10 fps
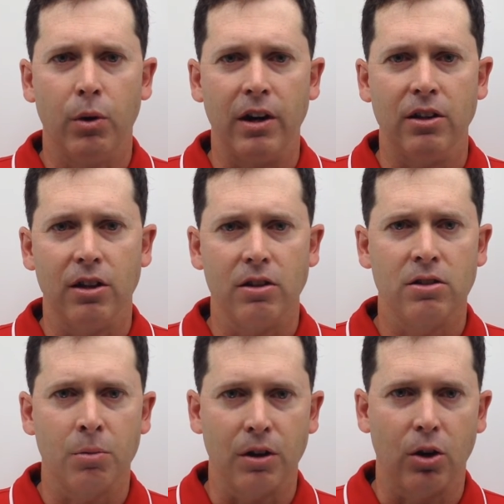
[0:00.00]
way that
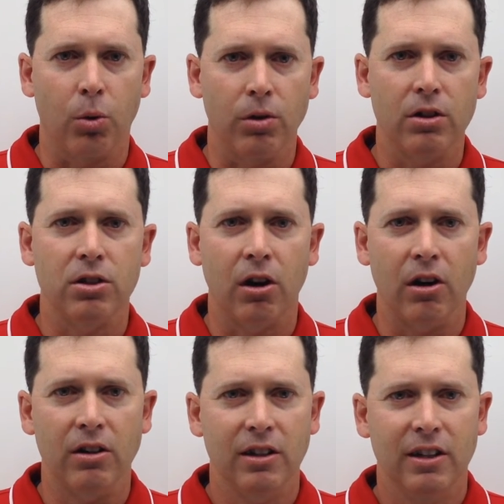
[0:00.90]
some of the corners
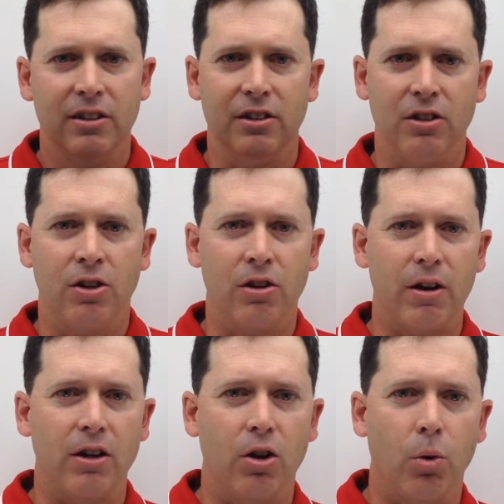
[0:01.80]
are. You turn
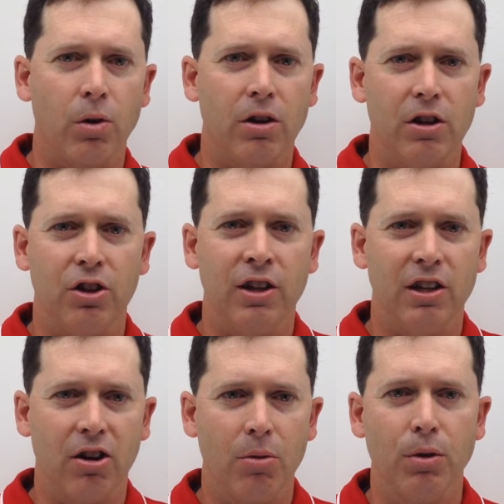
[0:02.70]
around a corner and you
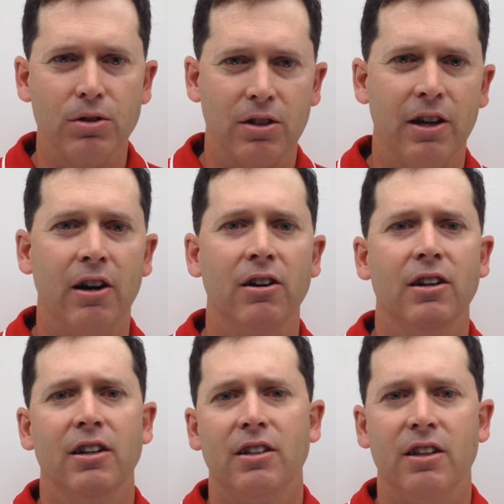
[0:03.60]
think you're almost
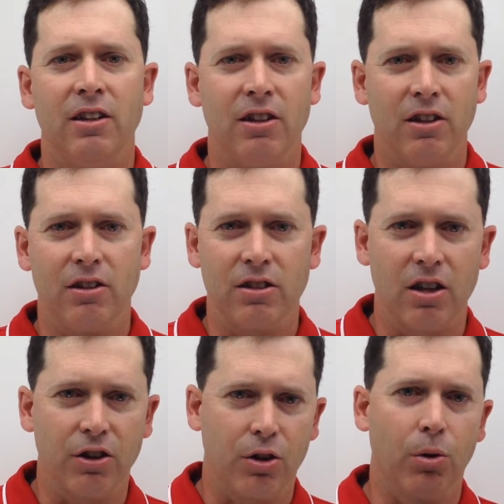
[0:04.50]
there, and then there's
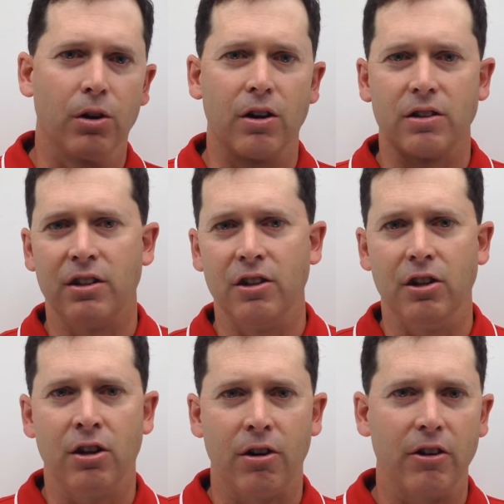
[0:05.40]
another corner, and then
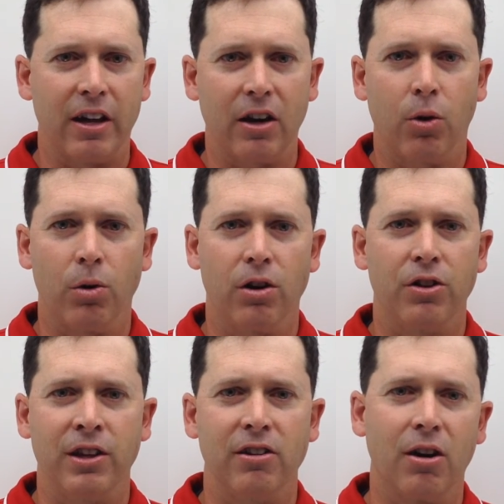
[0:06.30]
you turn around that corner
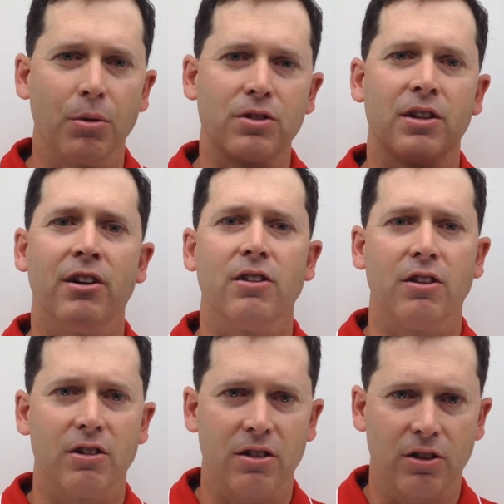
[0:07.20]
and think you're almost there, and
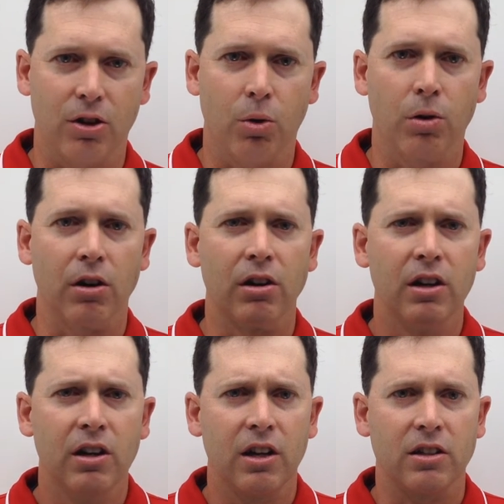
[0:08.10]
then there's another corner.
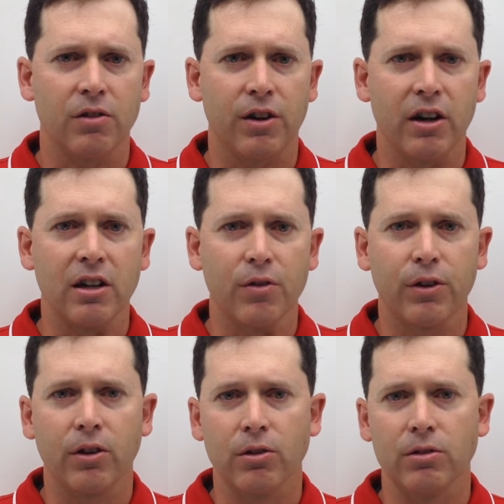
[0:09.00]
It's a very
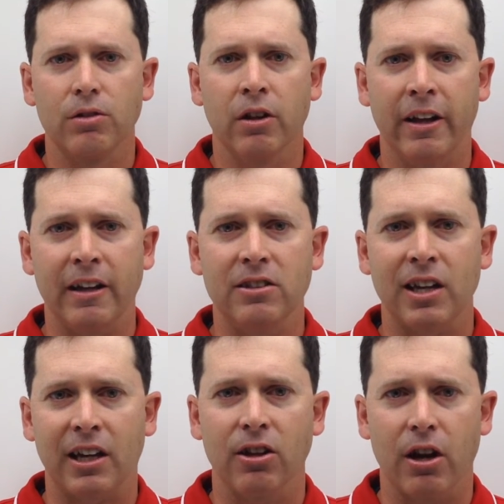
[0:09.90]
difficult leg
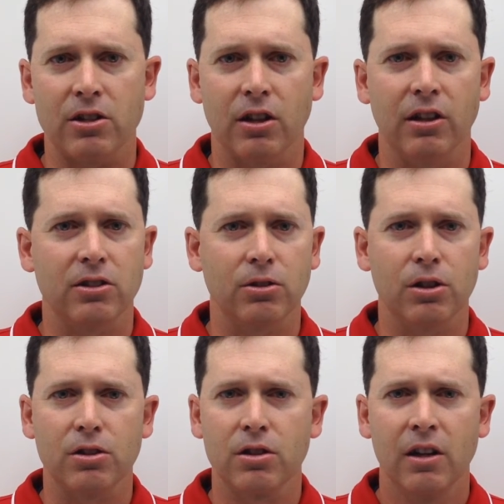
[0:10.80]
psychologically, so
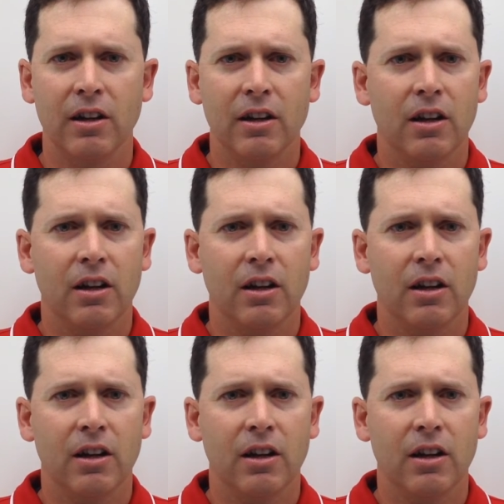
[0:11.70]
just